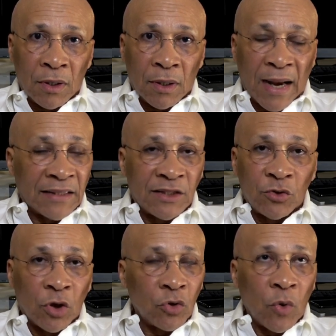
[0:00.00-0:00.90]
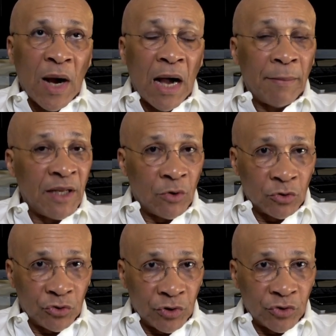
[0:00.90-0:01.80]
did not know how many
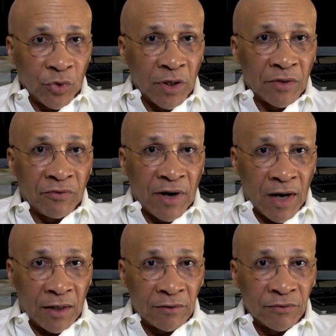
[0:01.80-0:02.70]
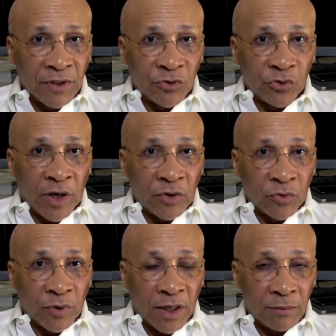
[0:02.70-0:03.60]
countries were involved in trying
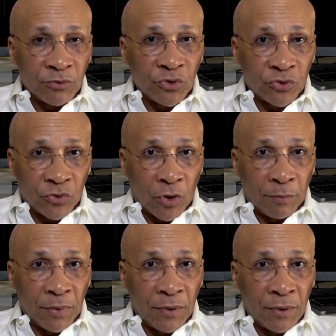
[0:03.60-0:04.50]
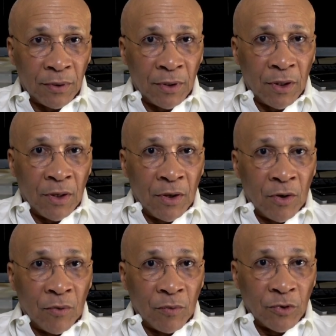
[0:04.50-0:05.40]
to help Trump
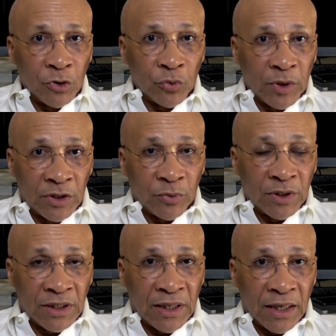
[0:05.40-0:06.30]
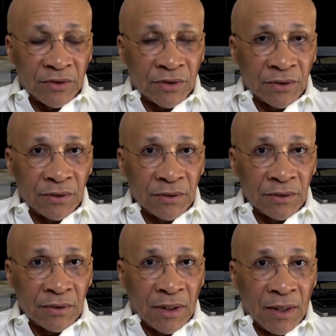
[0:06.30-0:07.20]
with the 2020 election.
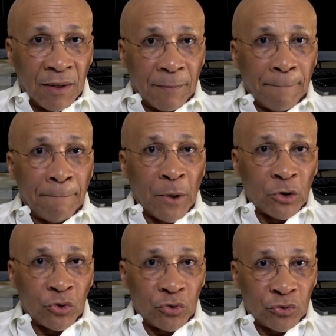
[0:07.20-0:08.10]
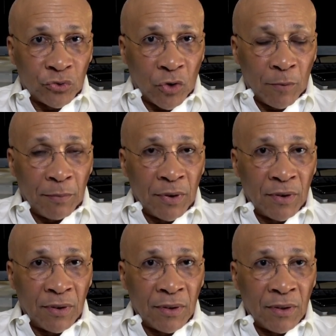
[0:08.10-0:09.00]
But Trump
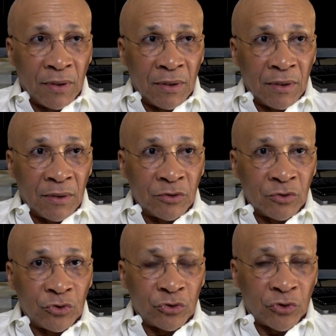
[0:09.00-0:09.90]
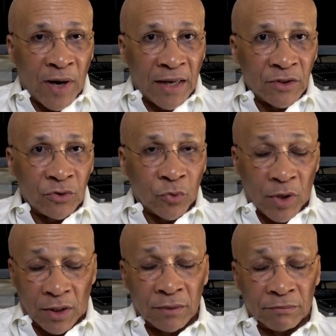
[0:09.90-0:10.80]
tried,
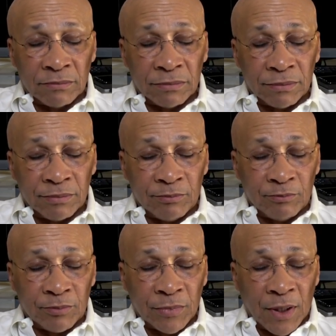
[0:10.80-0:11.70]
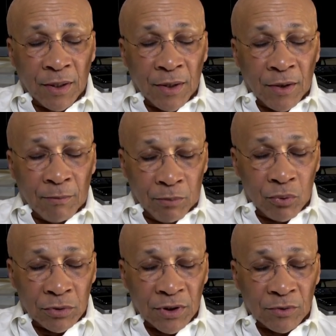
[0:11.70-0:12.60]
well,
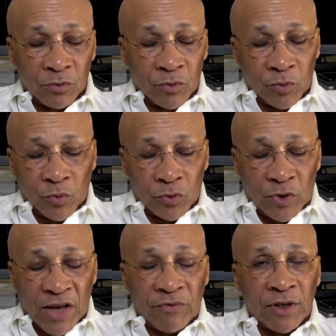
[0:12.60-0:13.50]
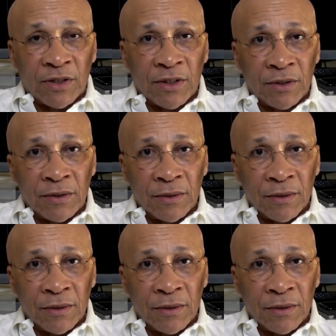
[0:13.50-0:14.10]
Putin would definitely,